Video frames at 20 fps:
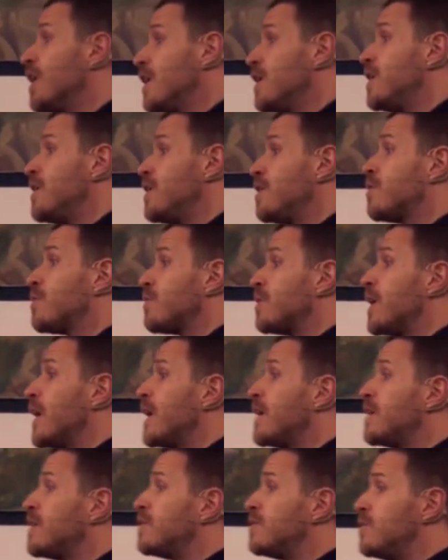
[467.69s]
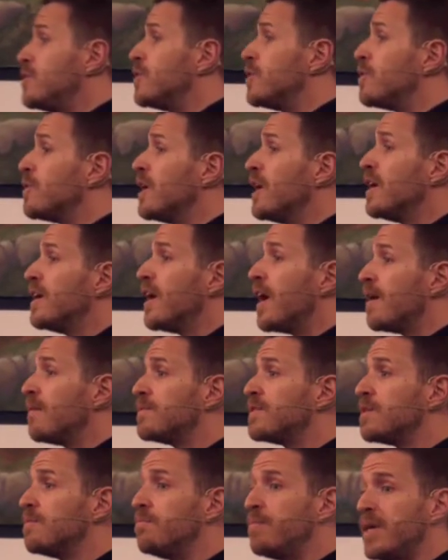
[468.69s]
He created you um,
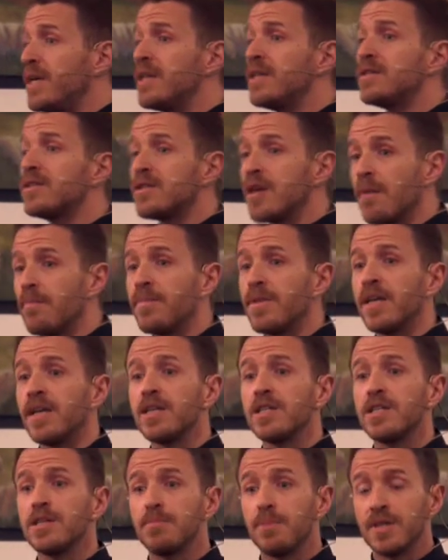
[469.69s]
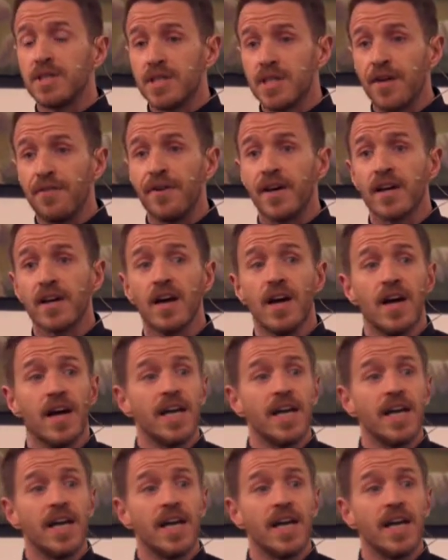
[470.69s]
to be something specific.